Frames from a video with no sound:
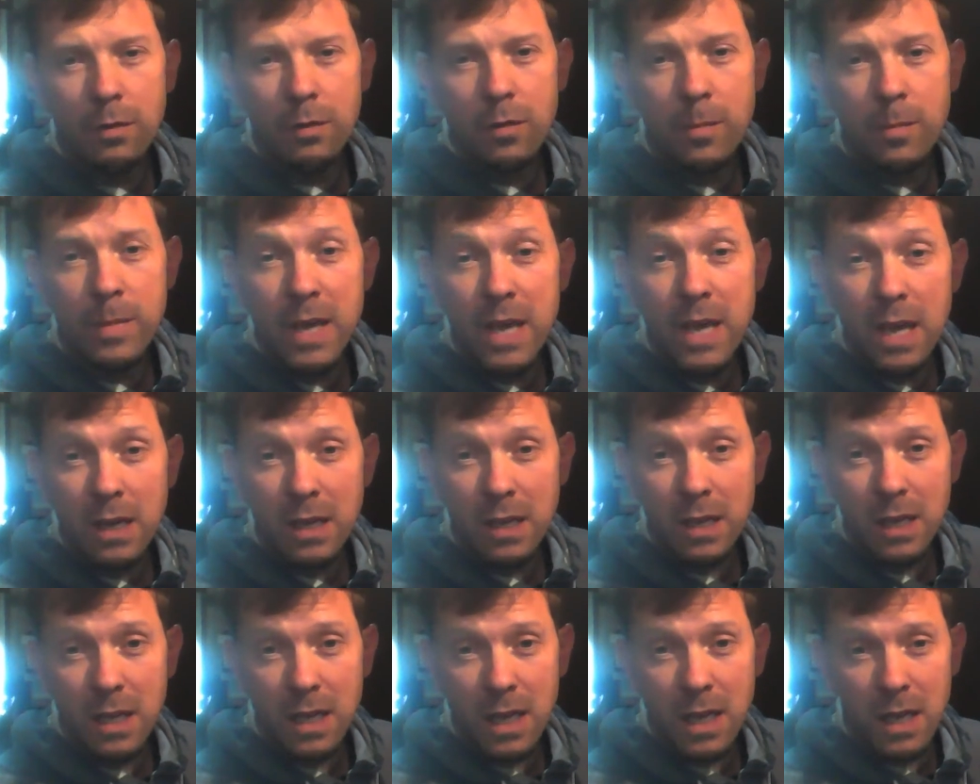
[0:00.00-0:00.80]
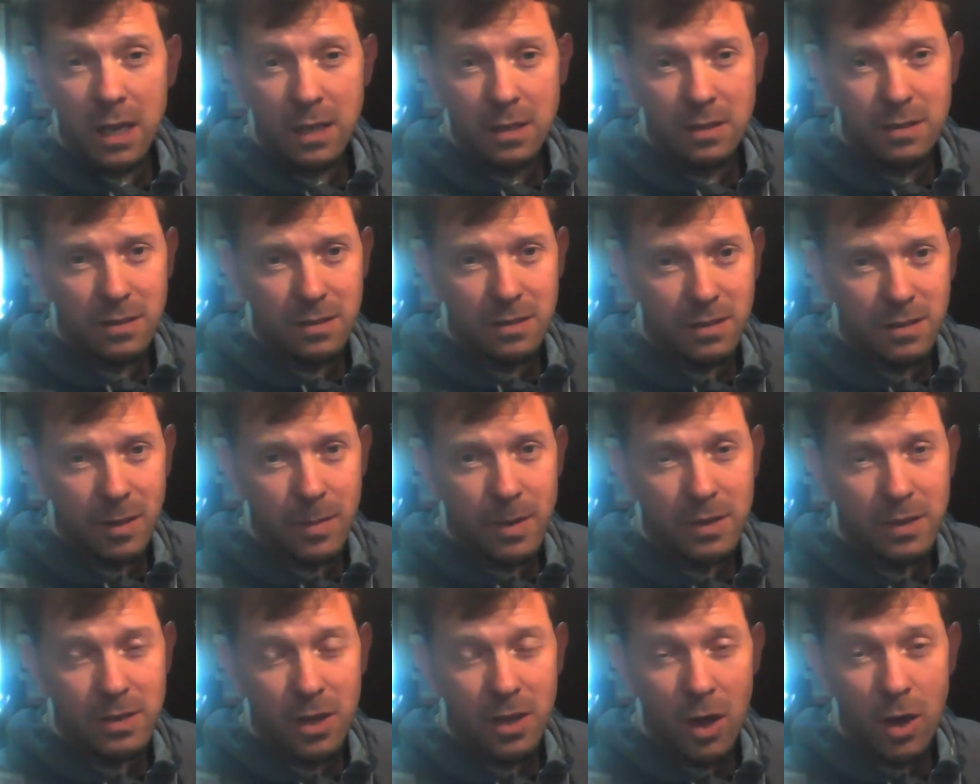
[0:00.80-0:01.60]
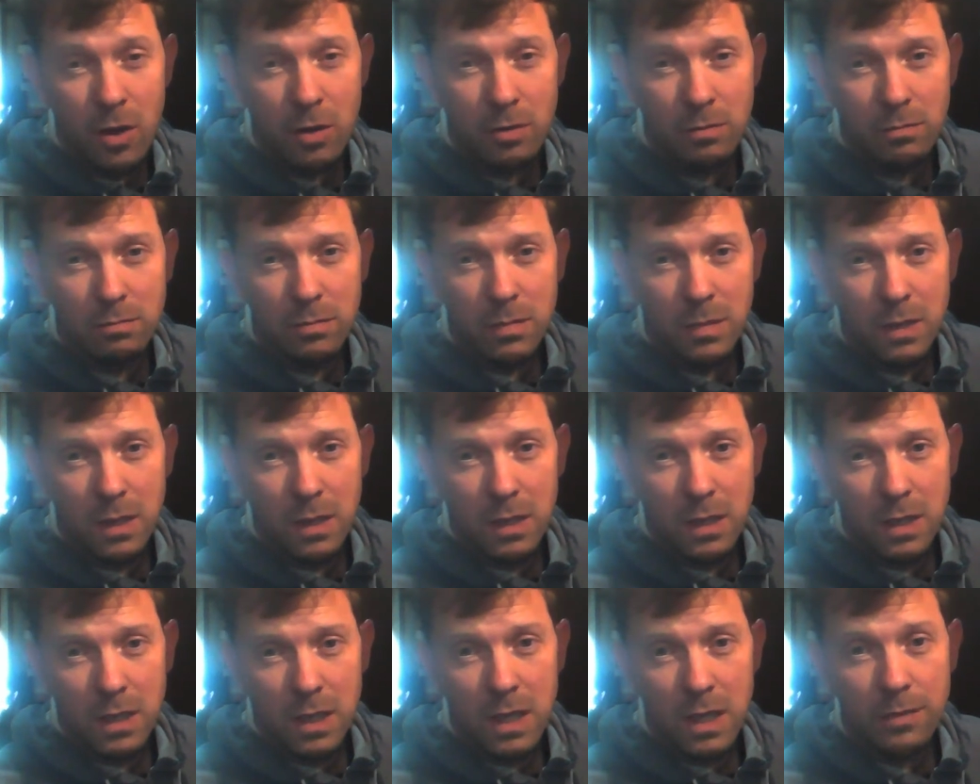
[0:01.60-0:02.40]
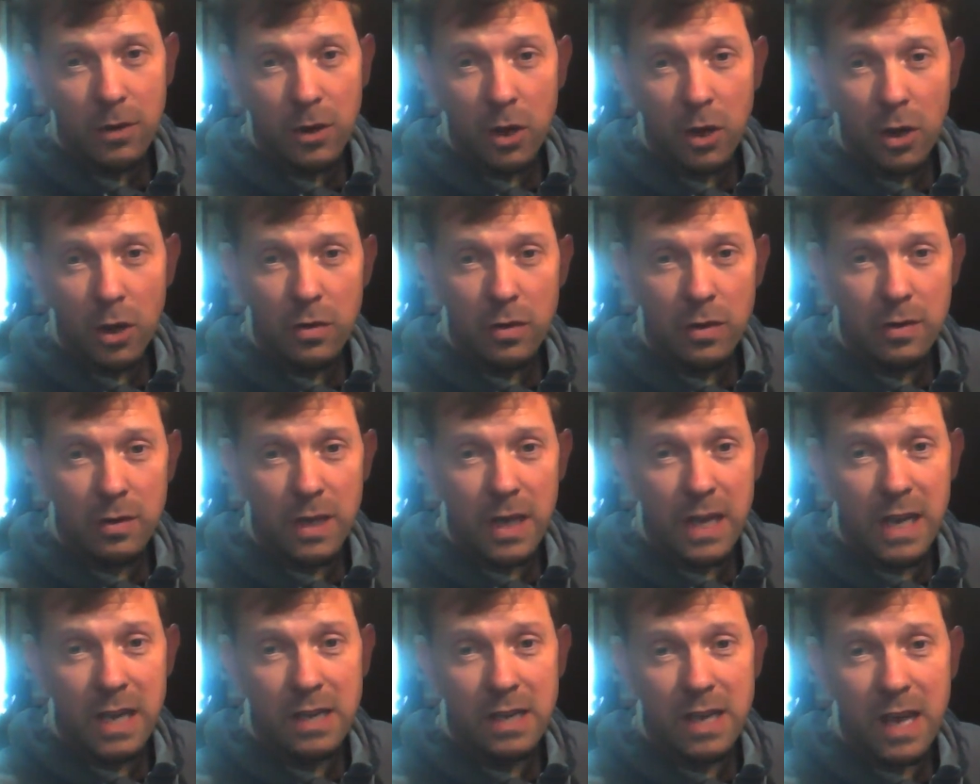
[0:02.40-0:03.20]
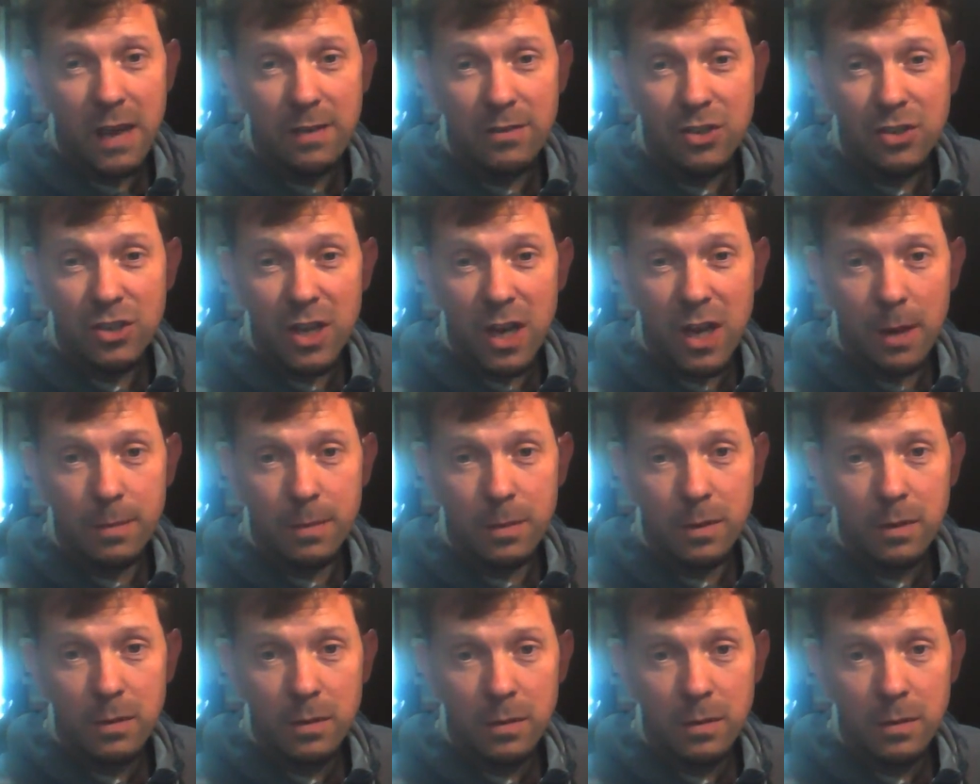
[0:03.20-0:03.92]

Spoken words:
from here to here is a semitone. If I go E to F sharp